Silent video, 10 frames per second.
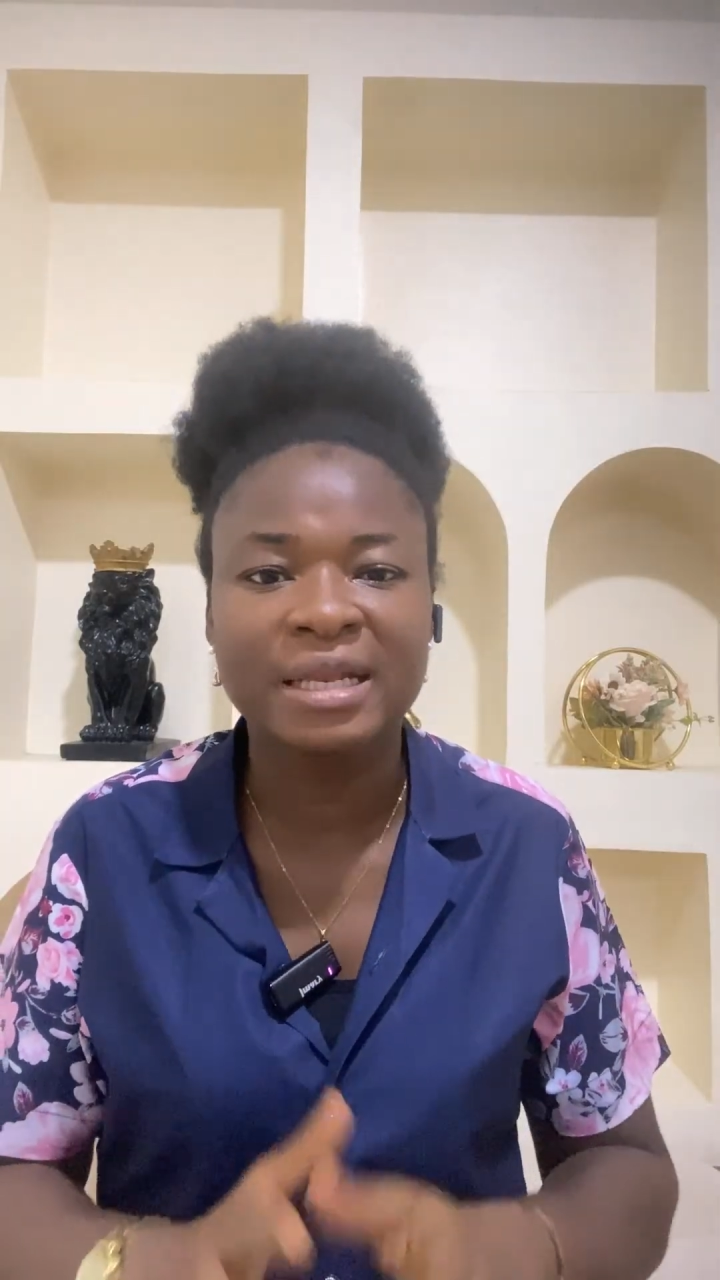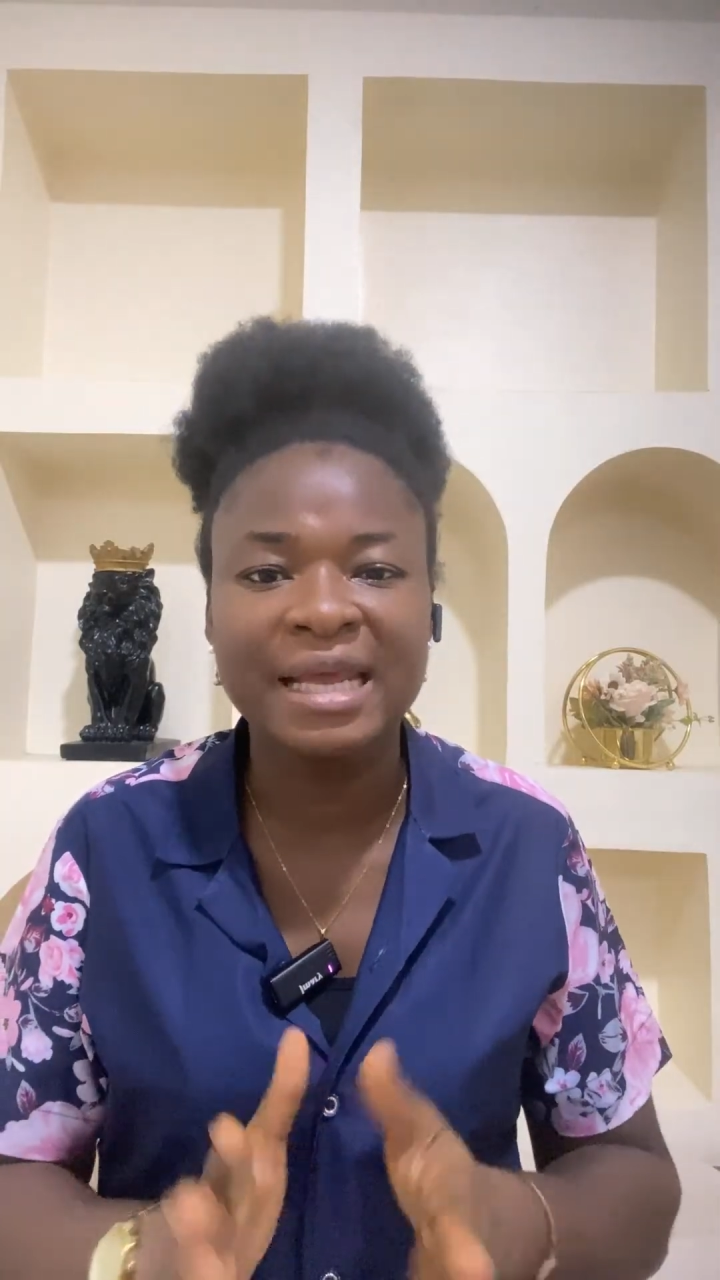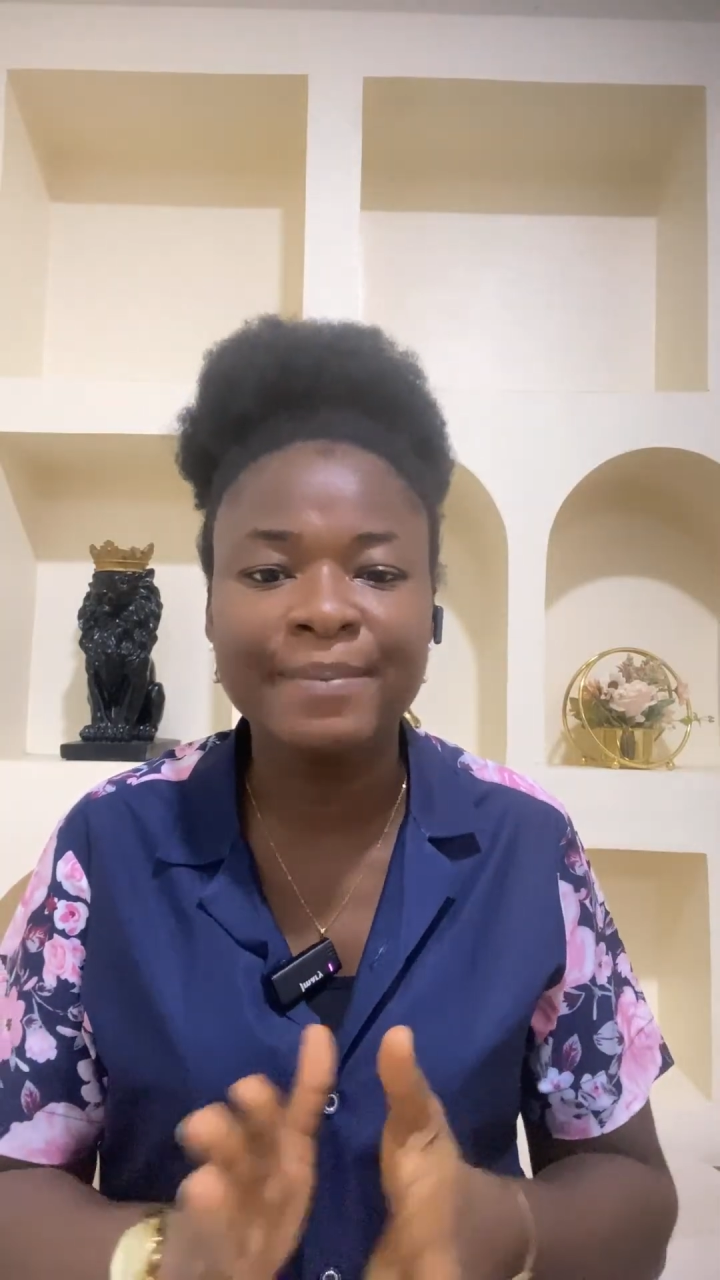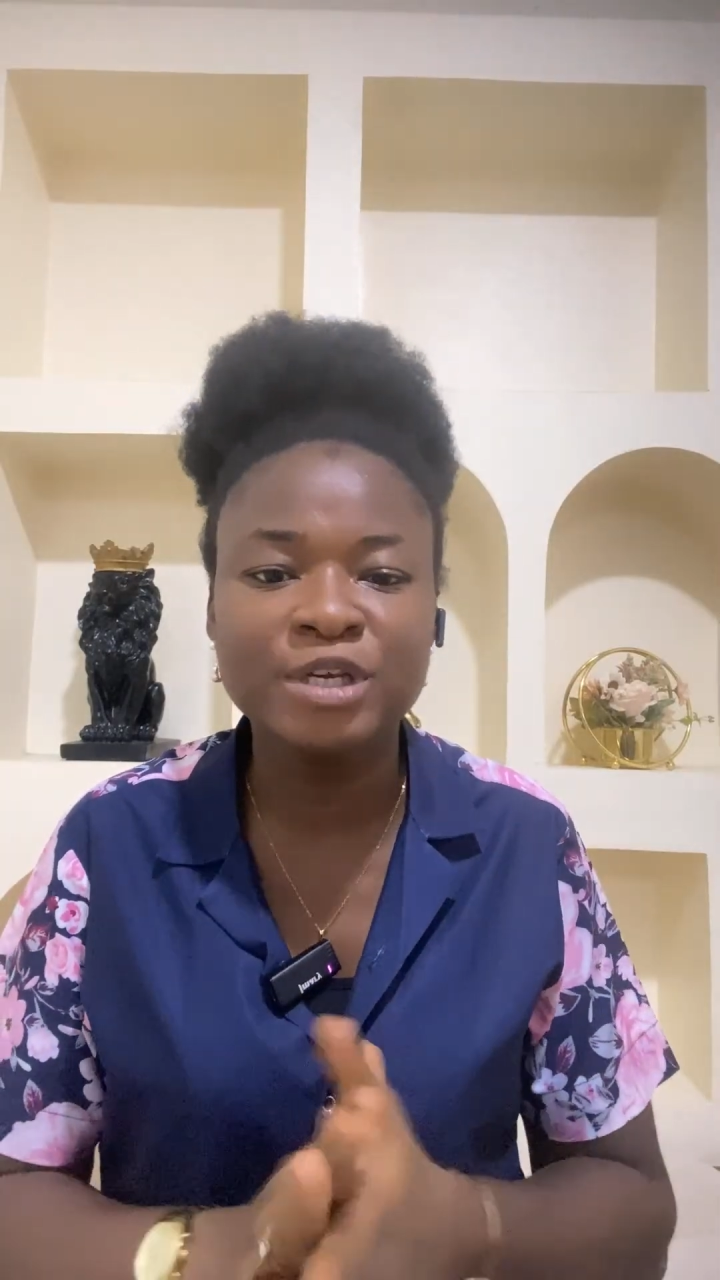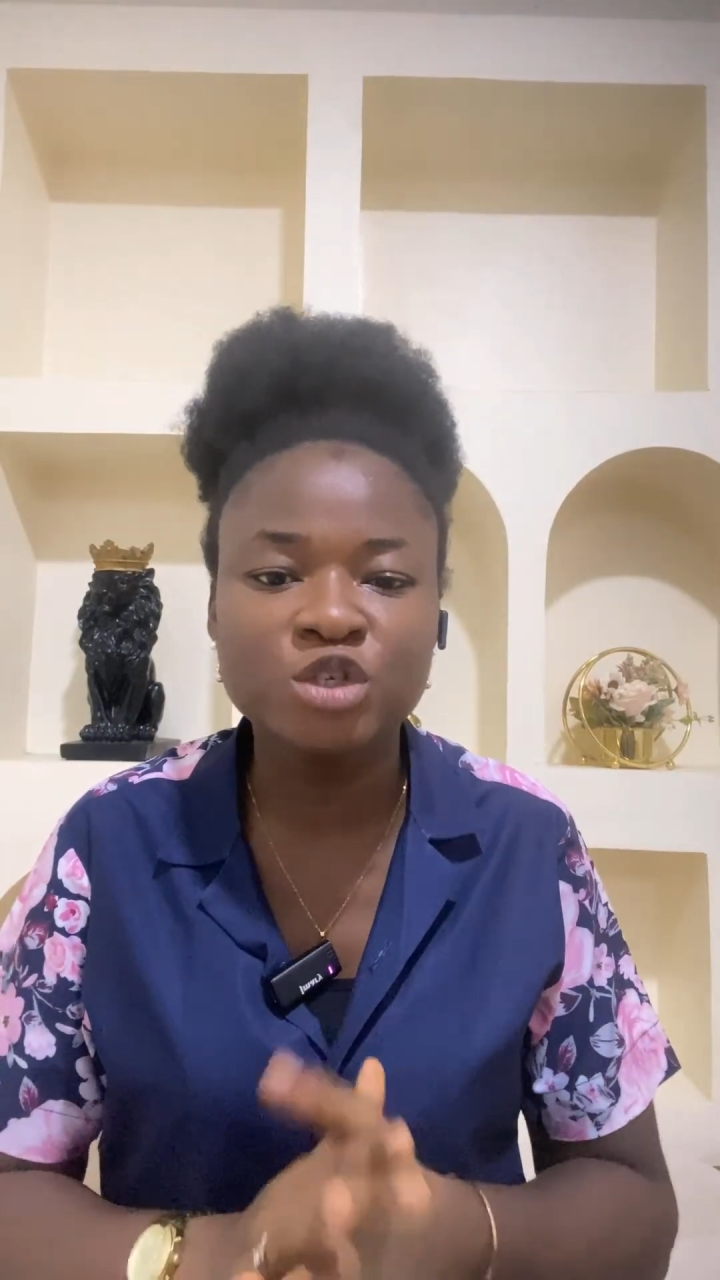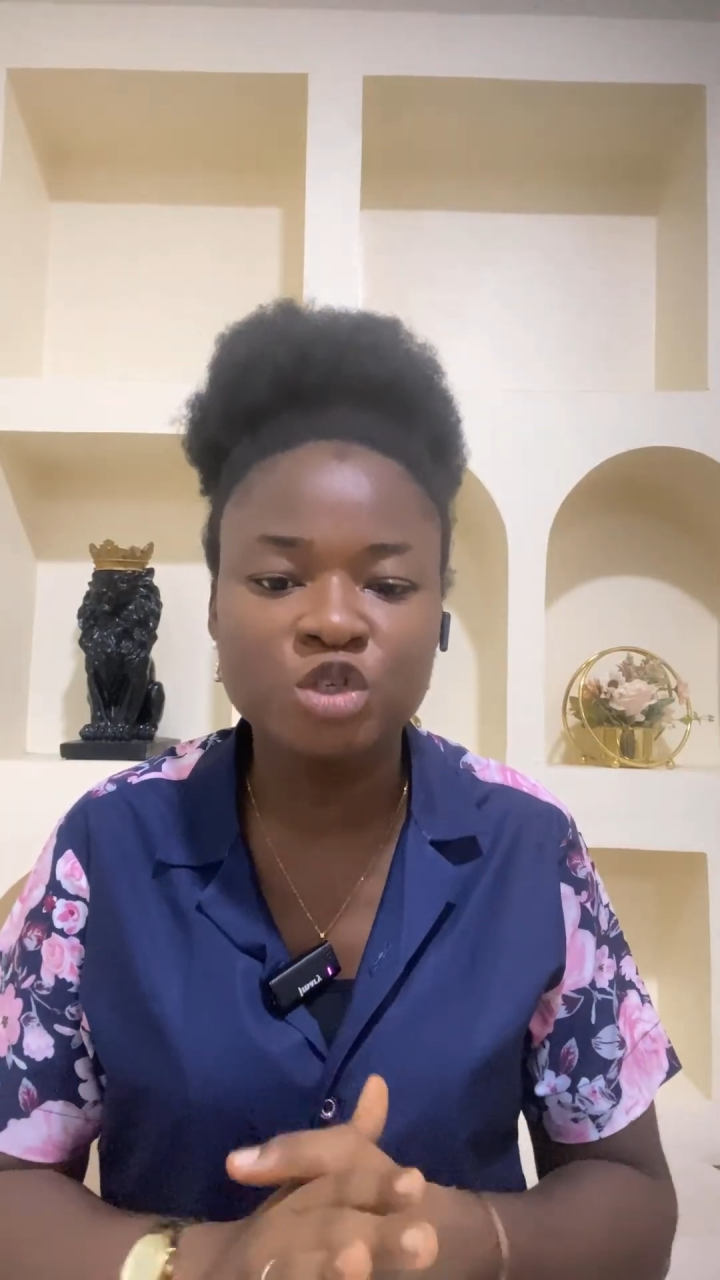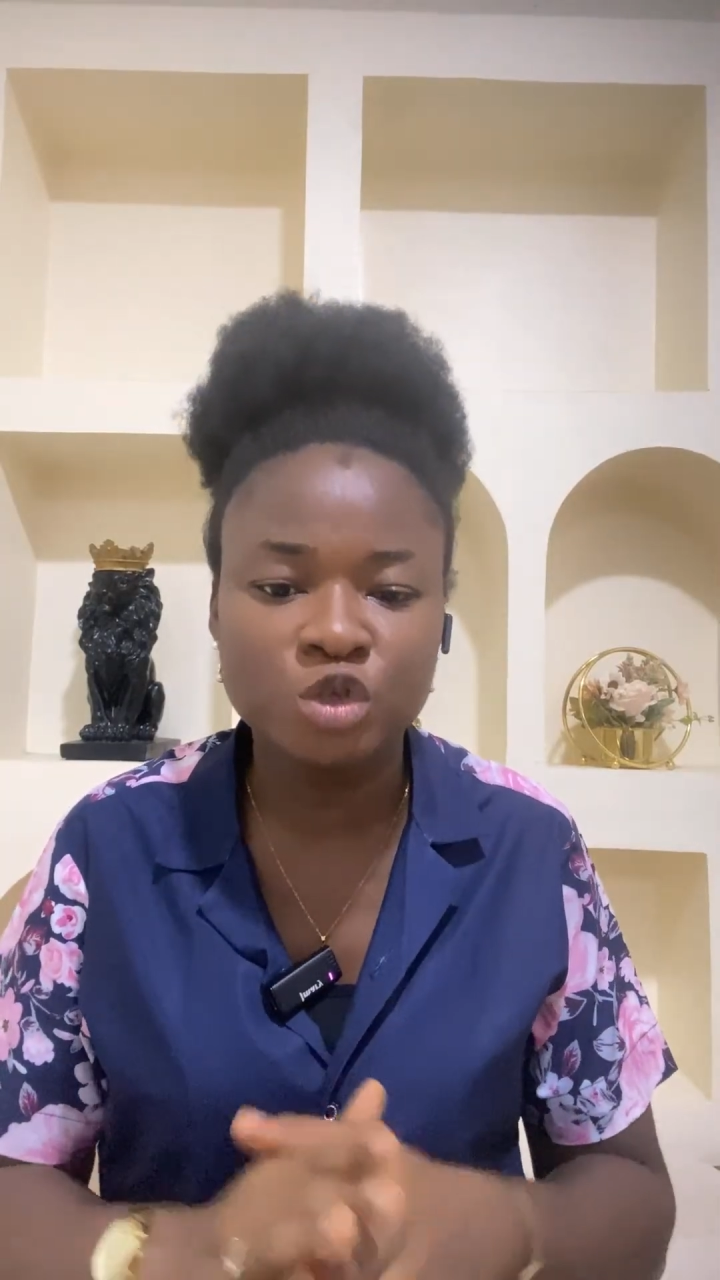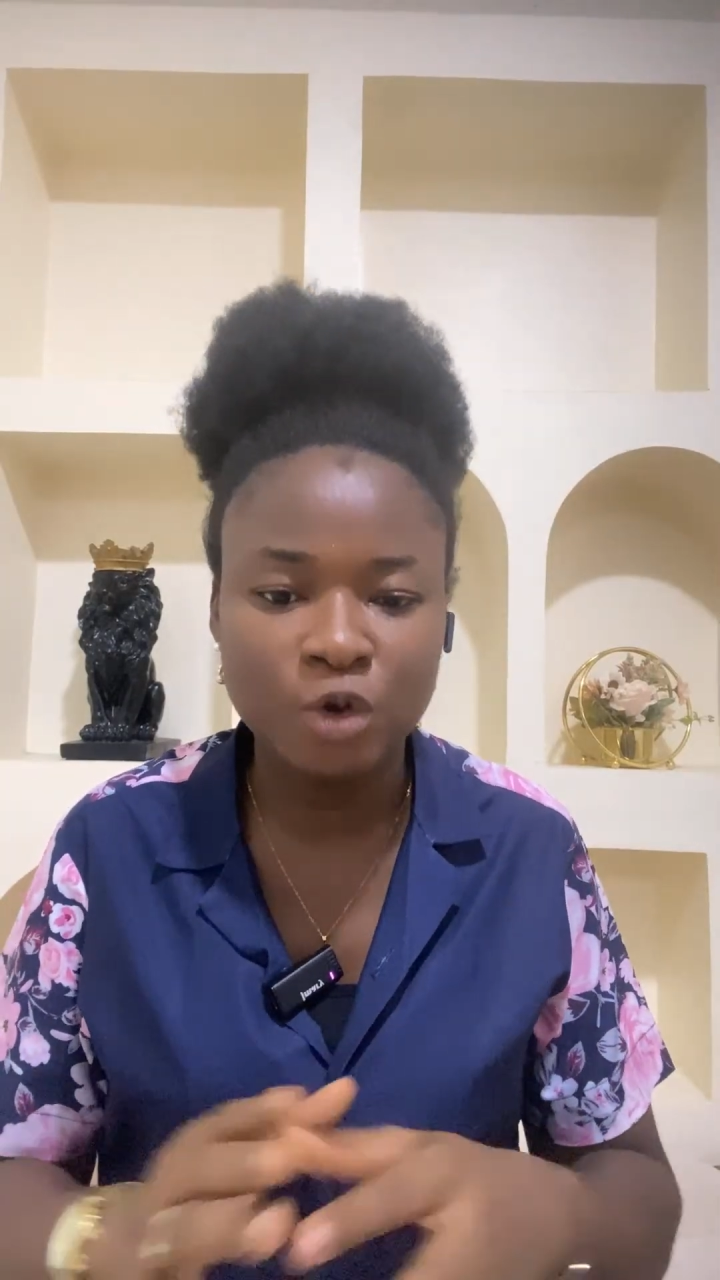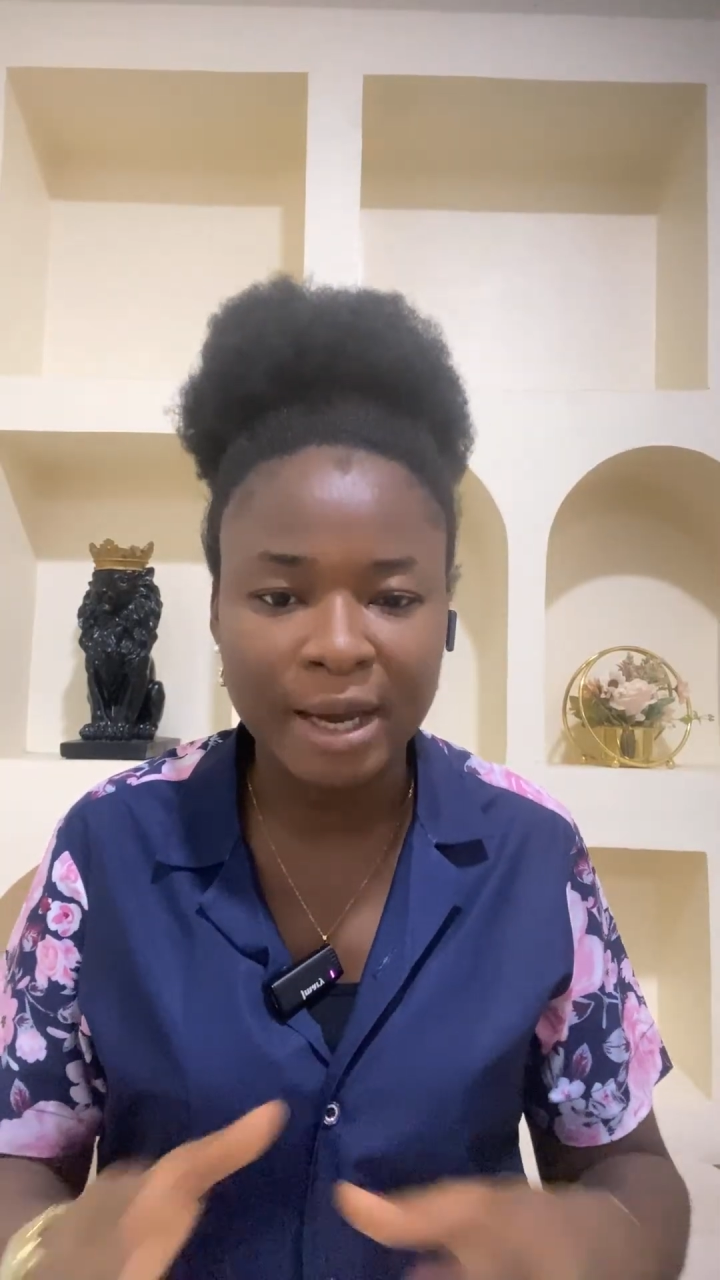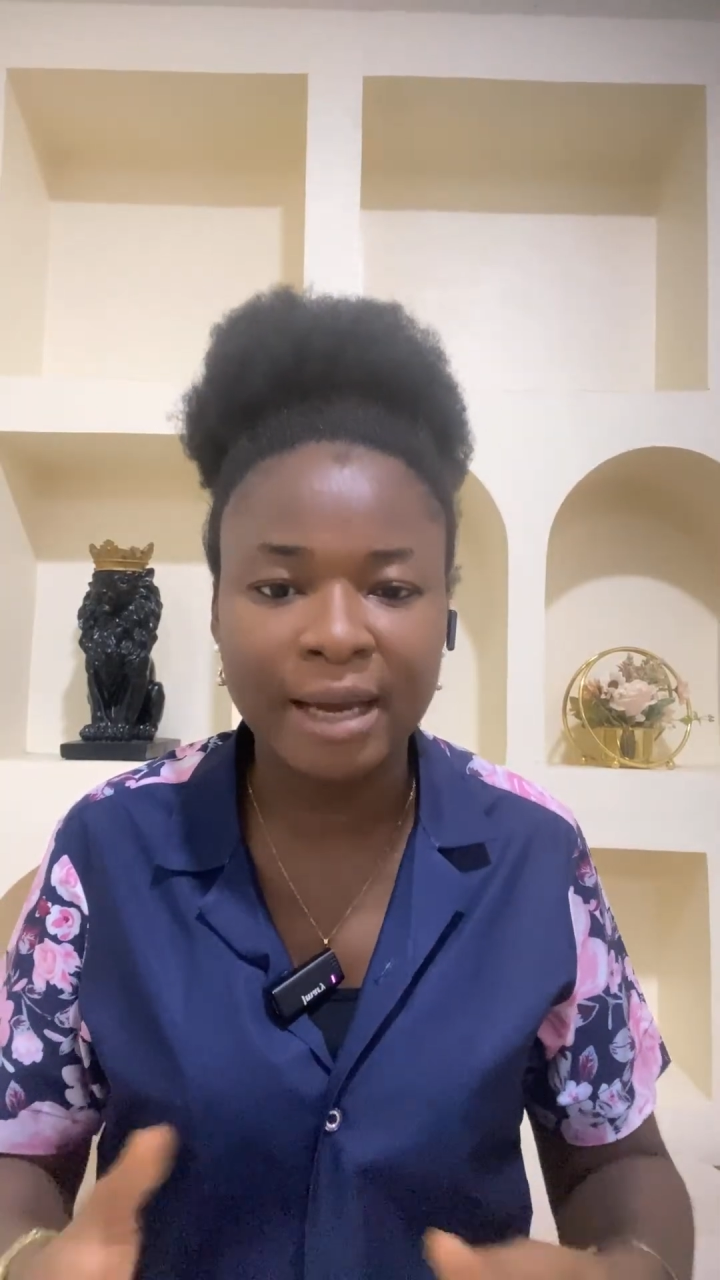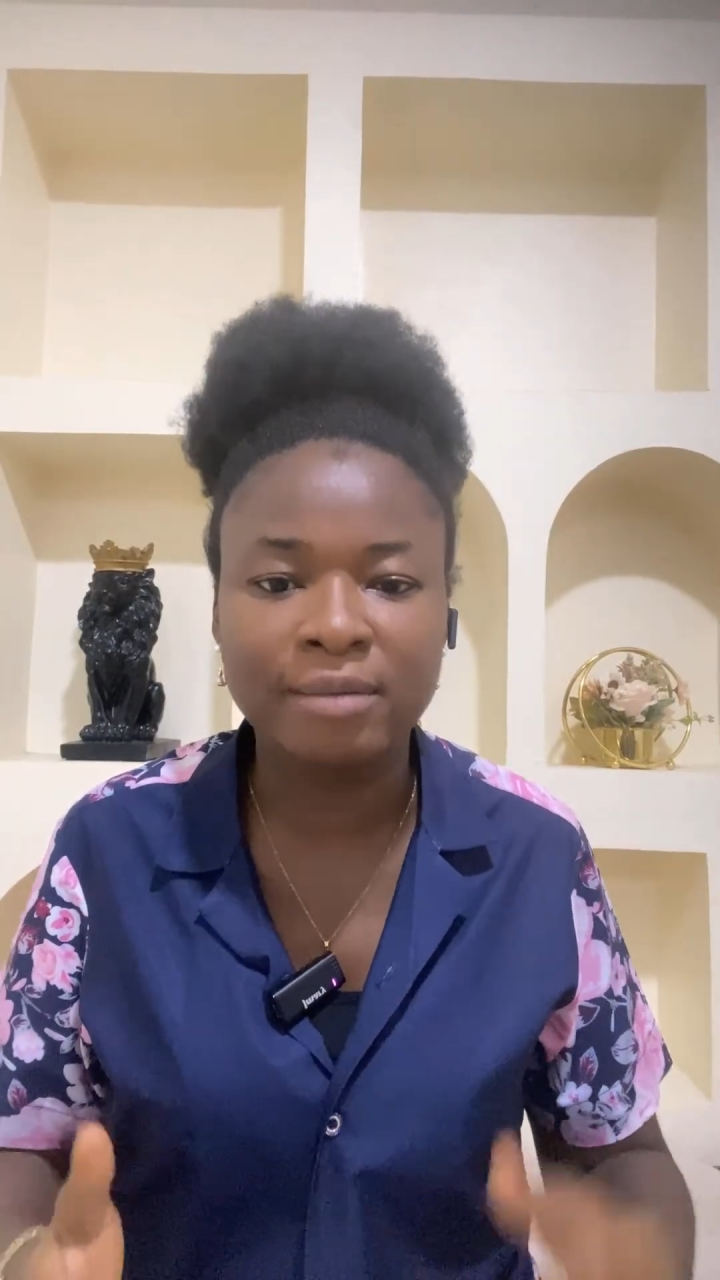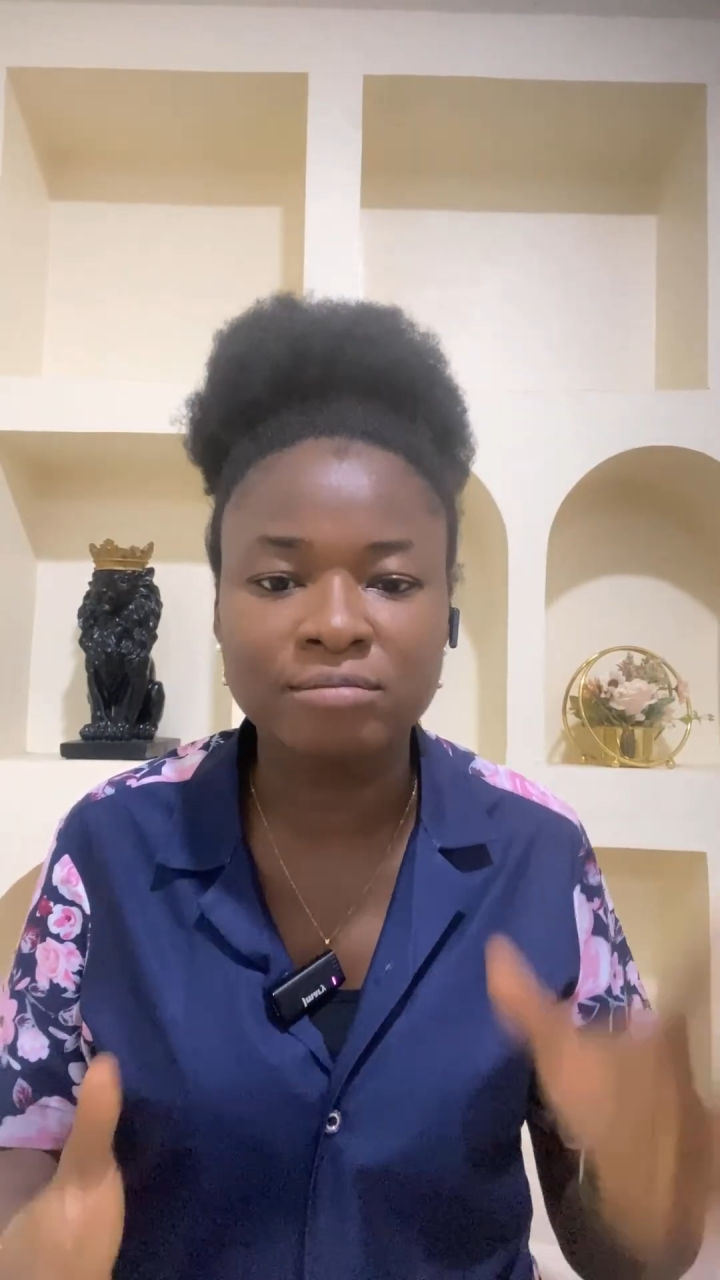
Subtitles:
That means you are